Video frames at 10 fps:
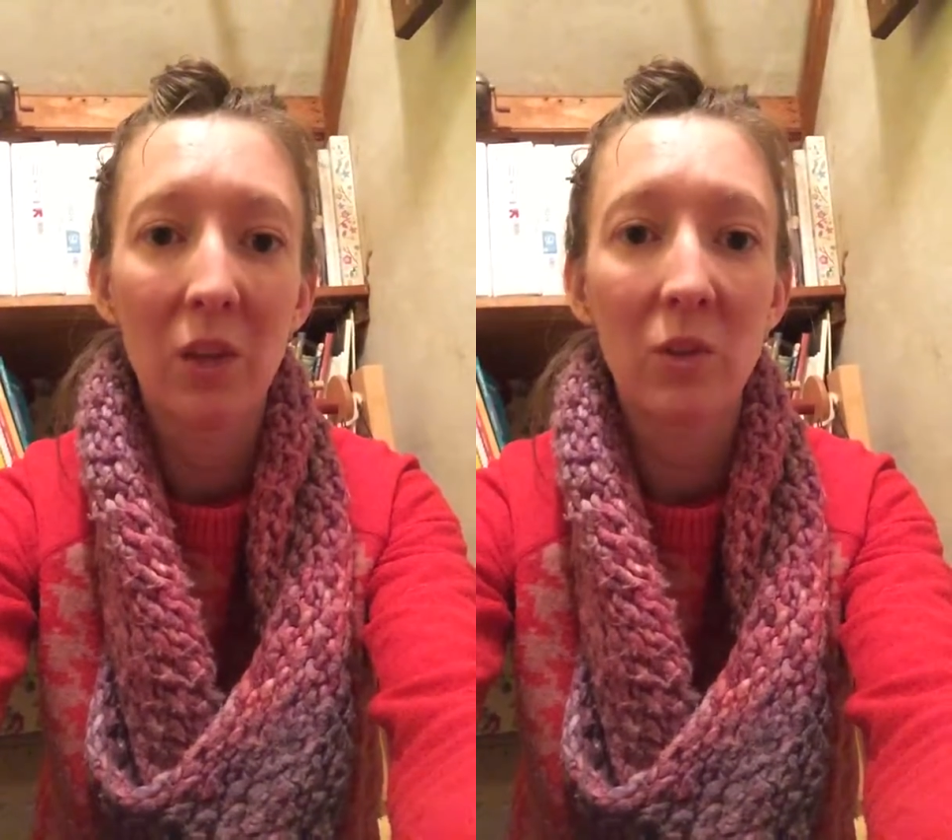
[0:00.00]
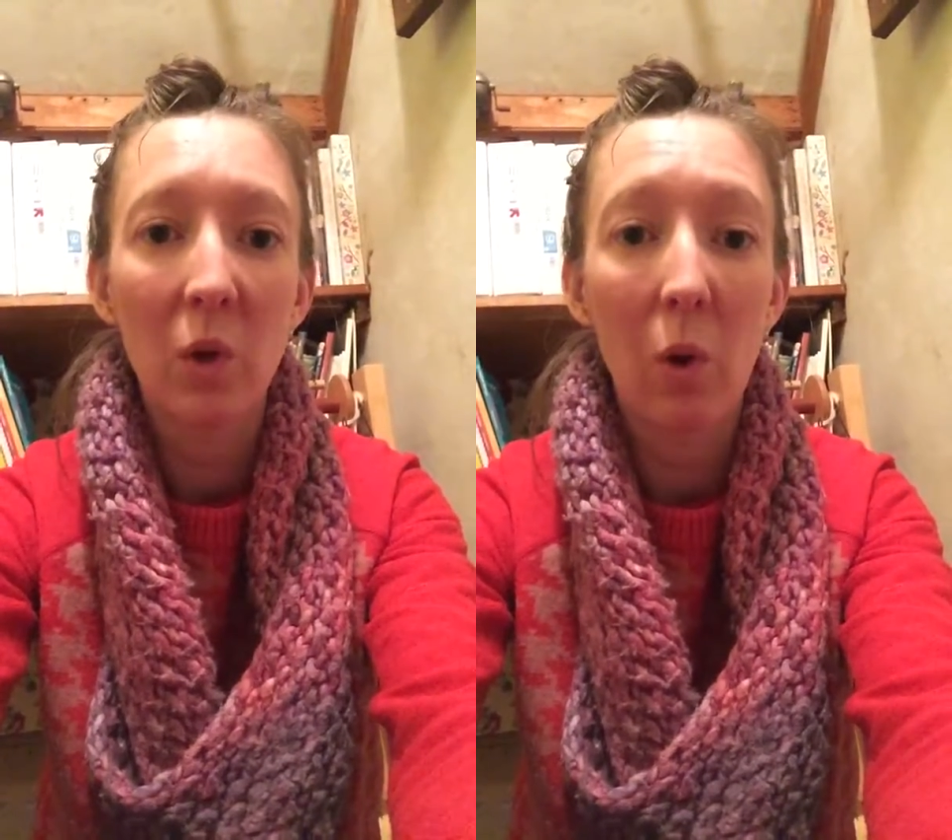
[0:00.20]

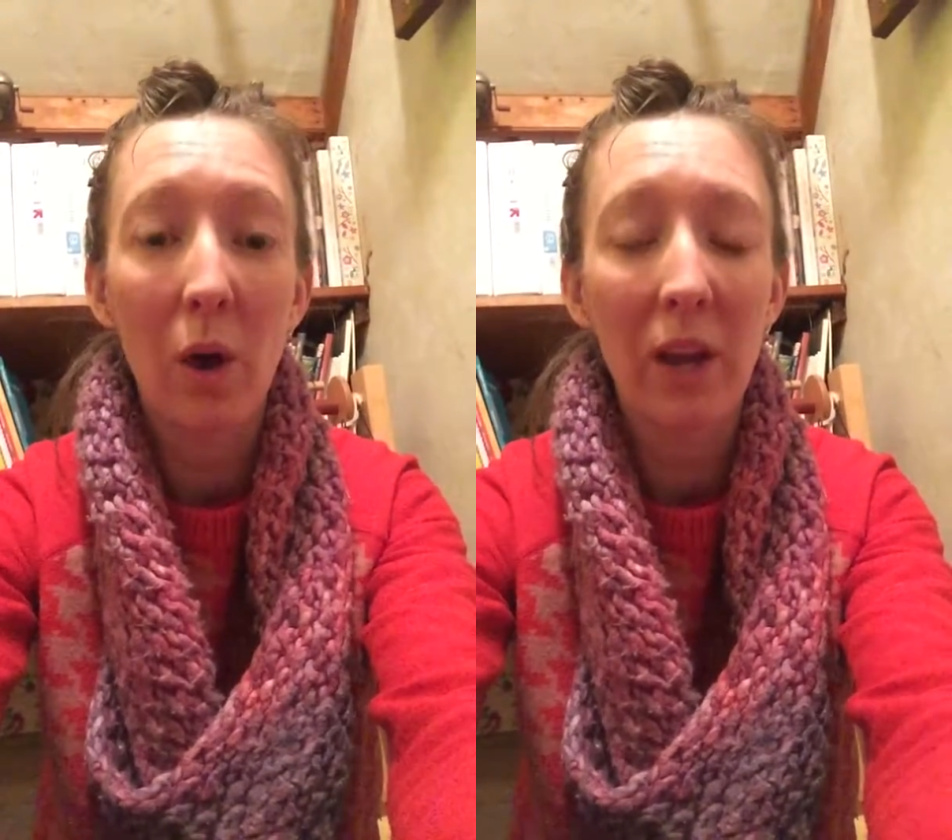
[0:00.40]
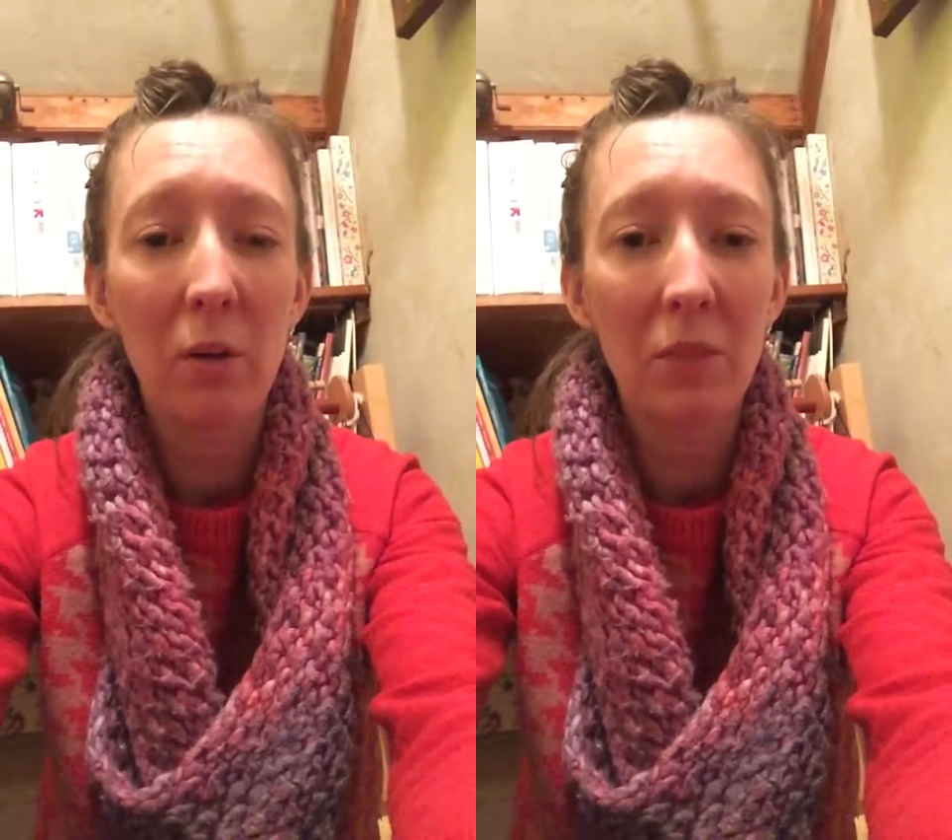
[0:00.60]
So
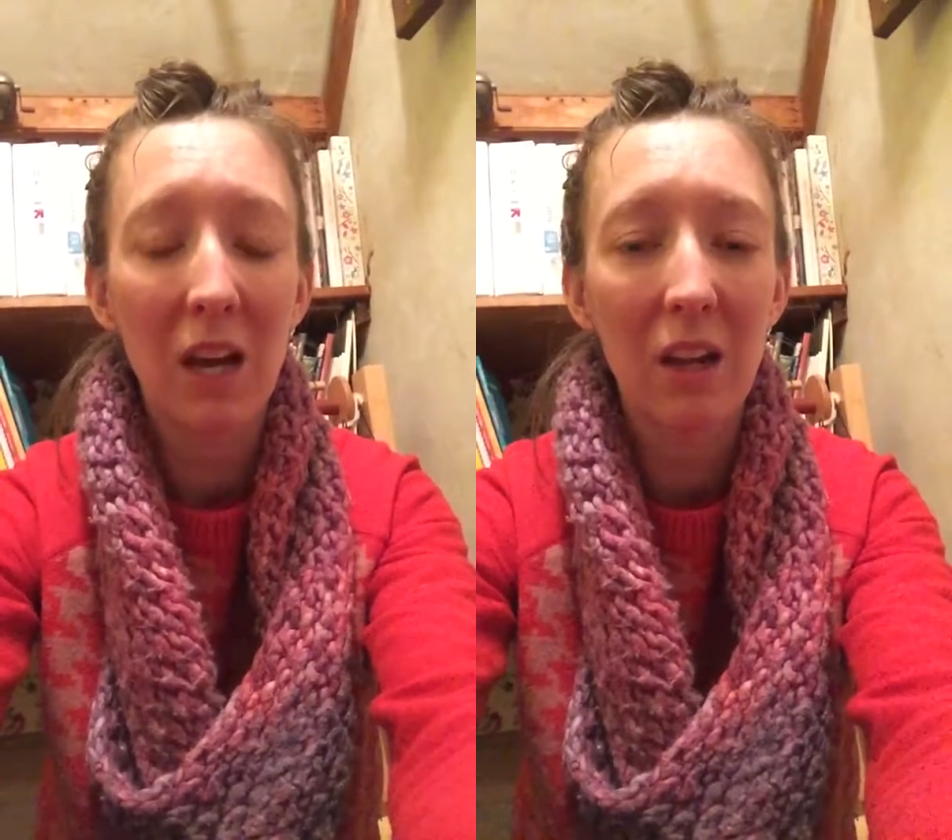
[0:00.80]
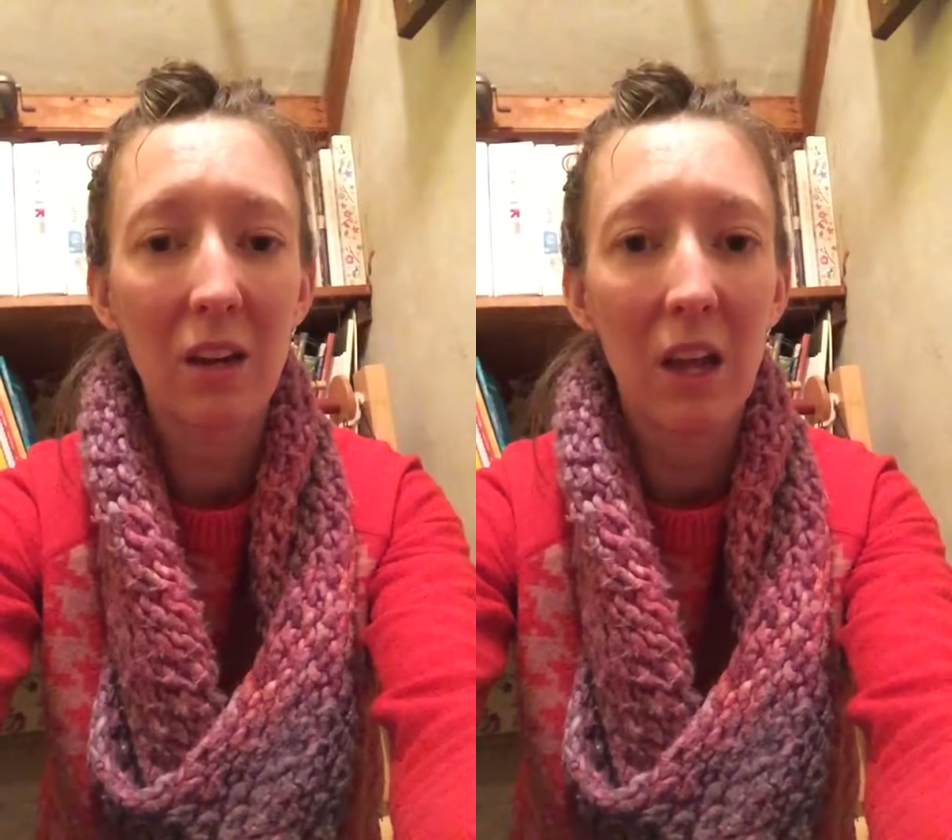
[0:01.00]
I hope
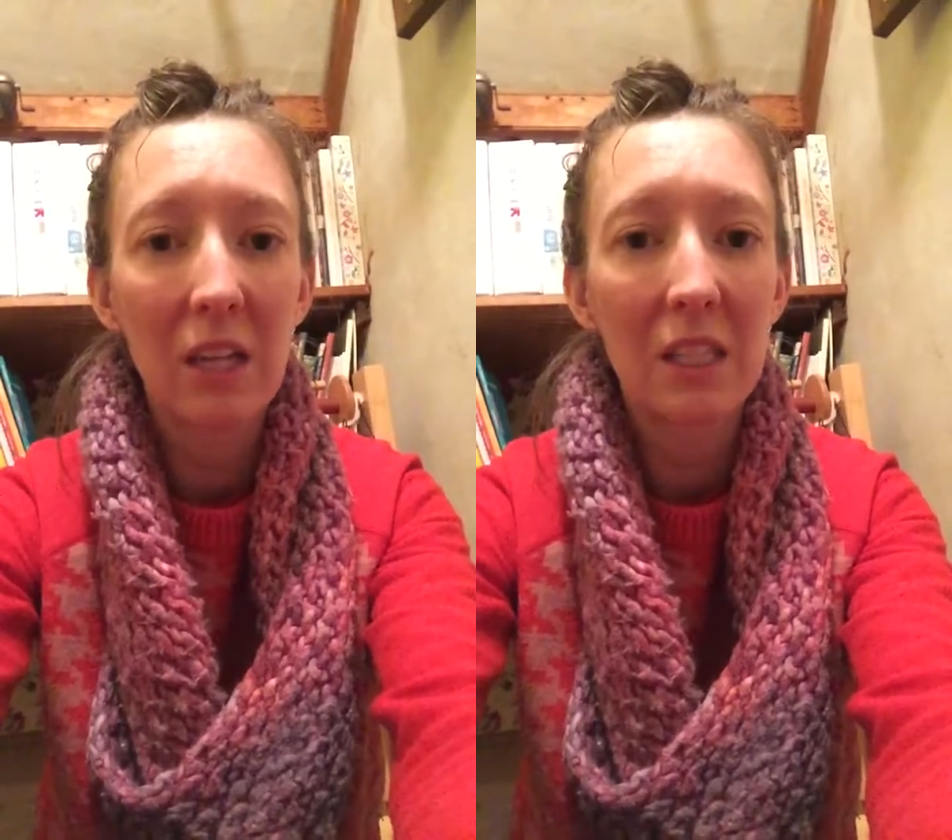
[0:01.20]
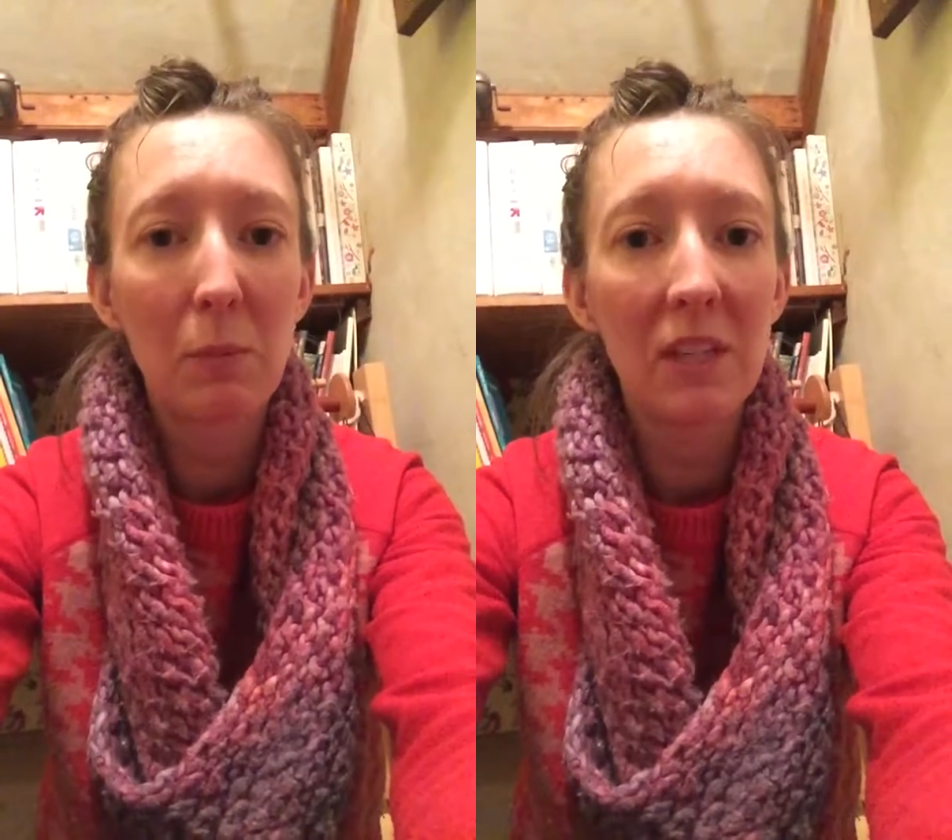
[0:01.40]
that
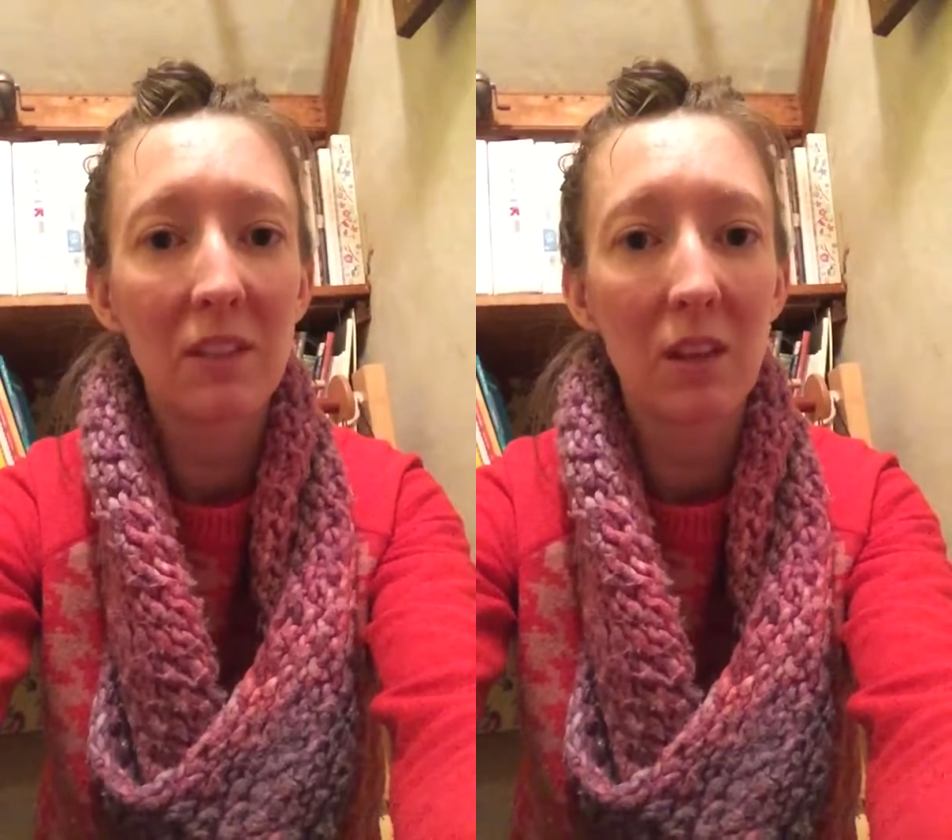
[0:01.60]
speaks a